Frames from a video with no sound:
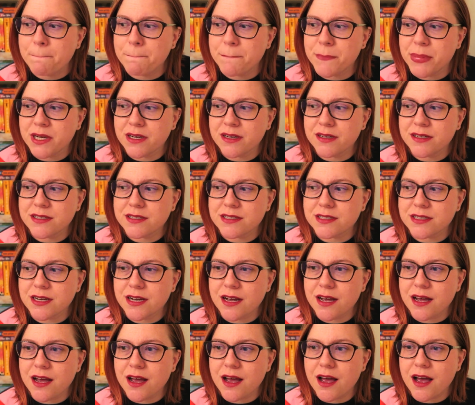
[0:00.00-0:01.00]
but
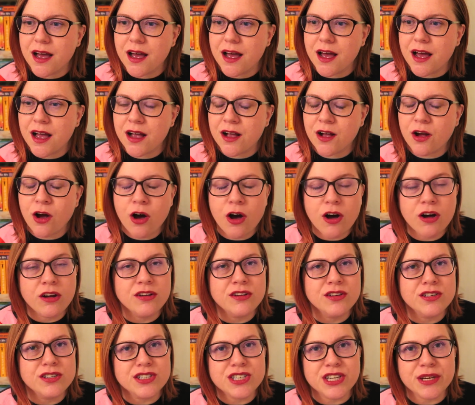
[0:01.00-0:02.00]
I
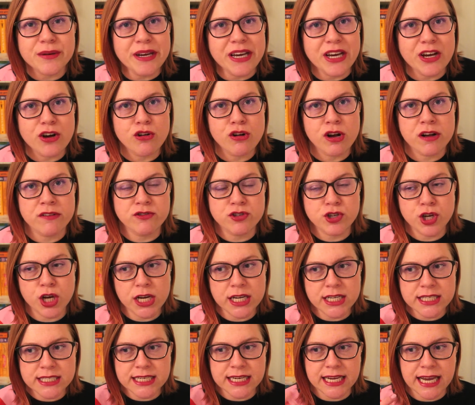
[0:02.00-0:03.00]
can't do it. Or I've
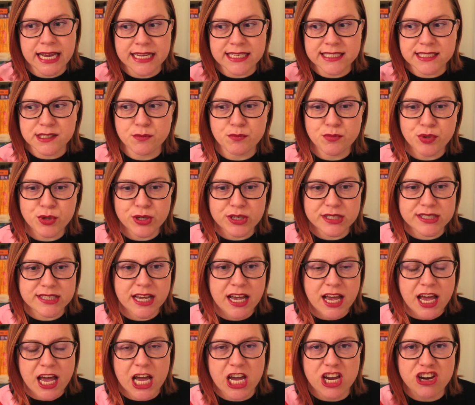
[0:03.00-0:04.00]
tried to get some books
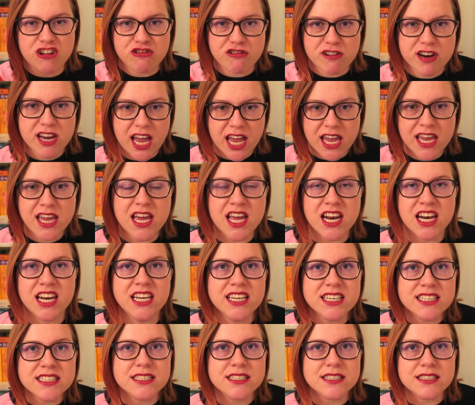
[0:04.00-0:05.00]
and create a
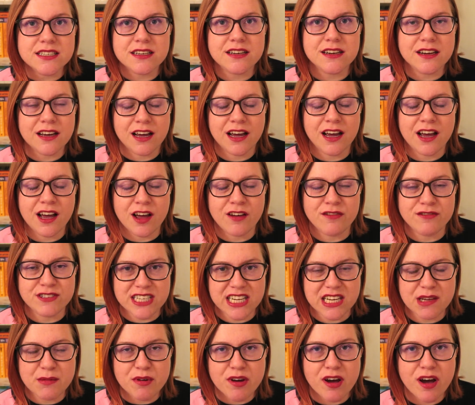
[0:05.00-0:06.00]
list of
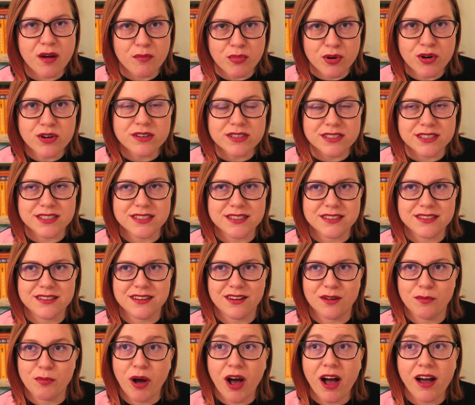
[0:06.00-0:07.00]
TBR books,
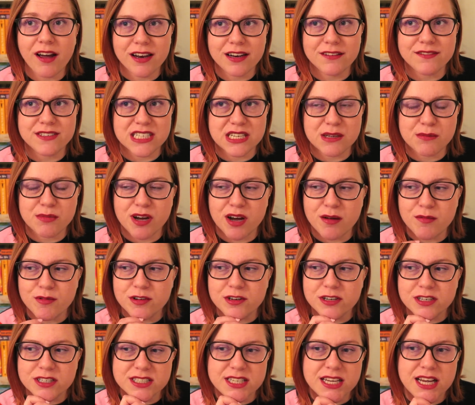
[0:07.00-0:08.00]
or pile of TBR
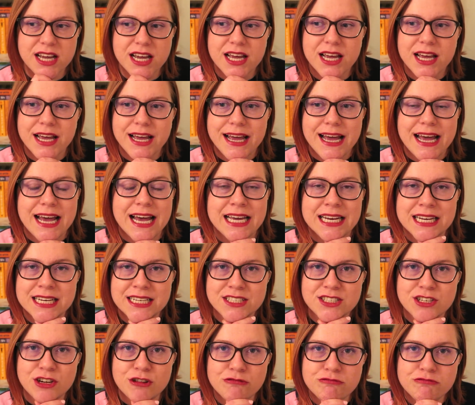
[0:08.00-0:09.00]
books, and
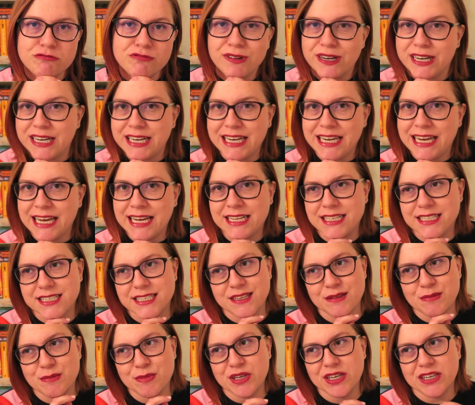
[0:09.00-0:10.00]
I don't really get
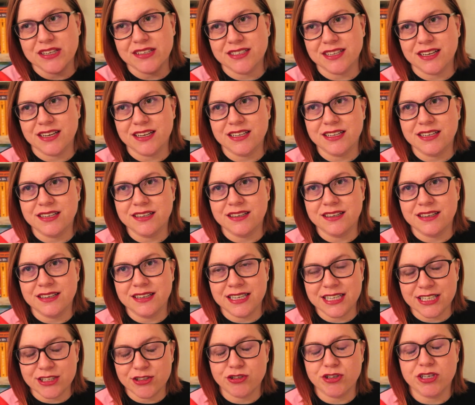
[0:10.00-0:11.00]
to them because I
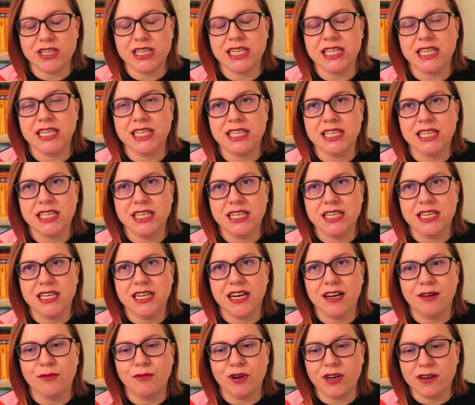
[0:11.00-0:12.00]
literally
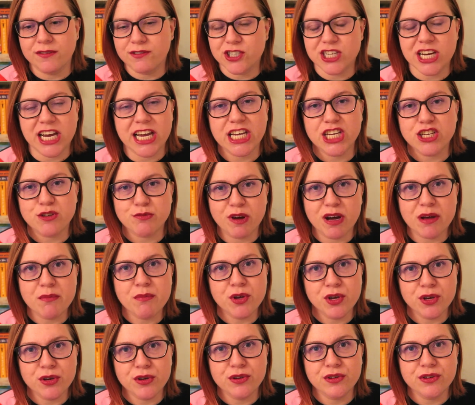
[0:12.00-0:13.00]
will have changed my
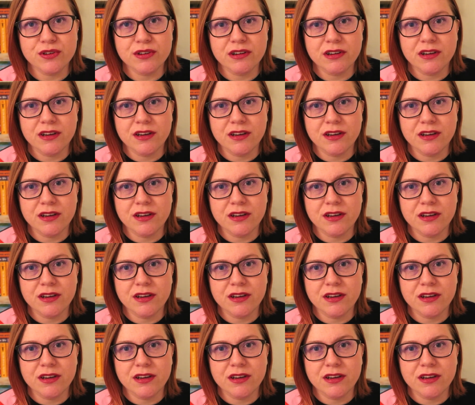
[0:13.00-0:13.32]
mood